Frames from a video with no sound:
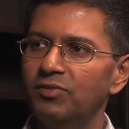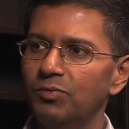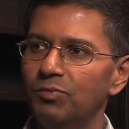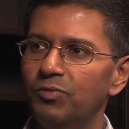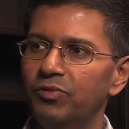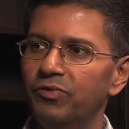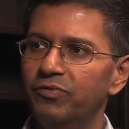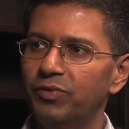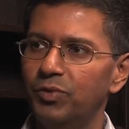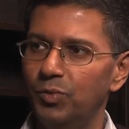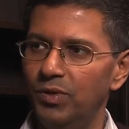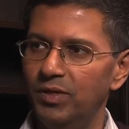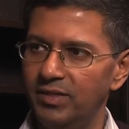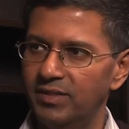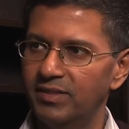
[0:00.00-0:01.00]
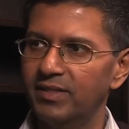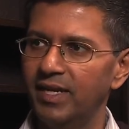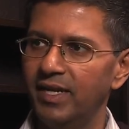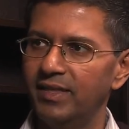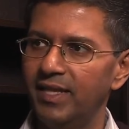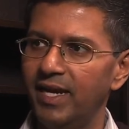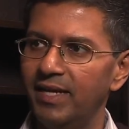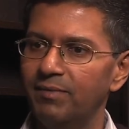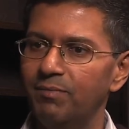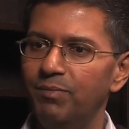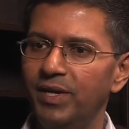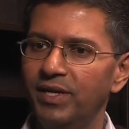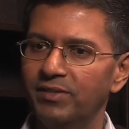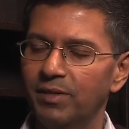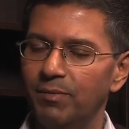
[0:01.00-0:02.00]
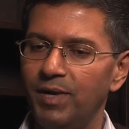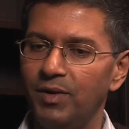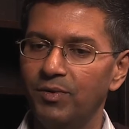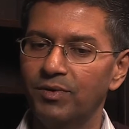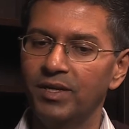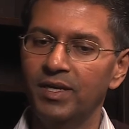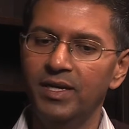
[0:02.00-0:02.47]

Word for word: to move towards. And that brings about